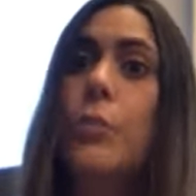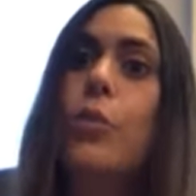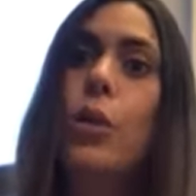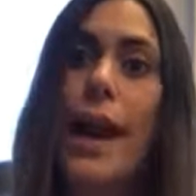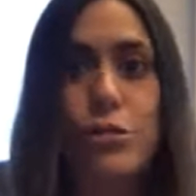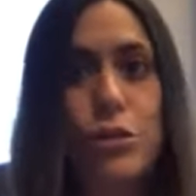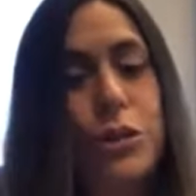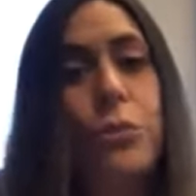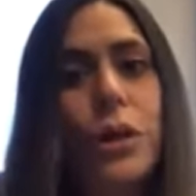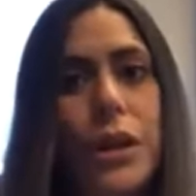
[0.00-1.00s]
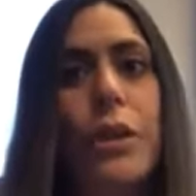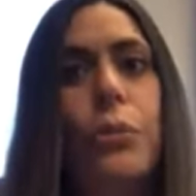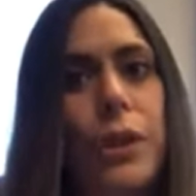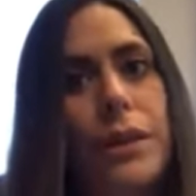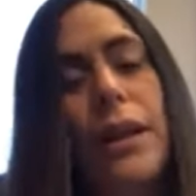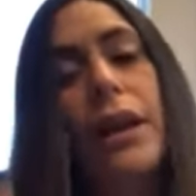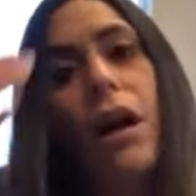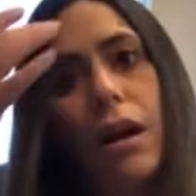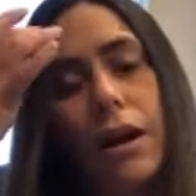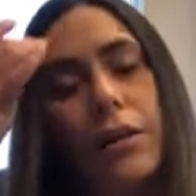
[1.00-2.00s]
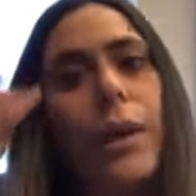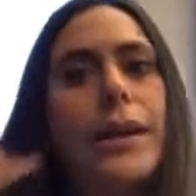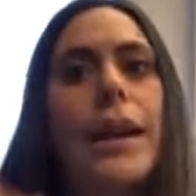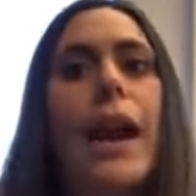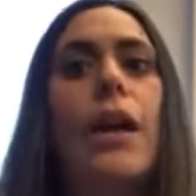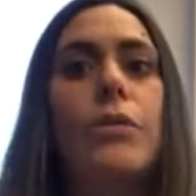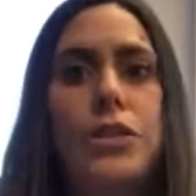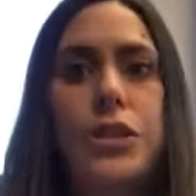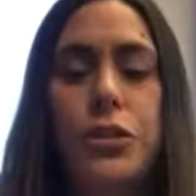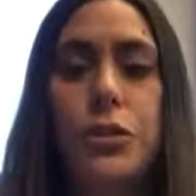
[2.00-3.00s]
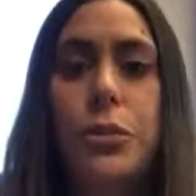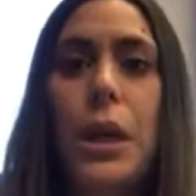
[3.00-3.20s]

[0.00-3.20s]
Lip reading: we're actually working really hard right now to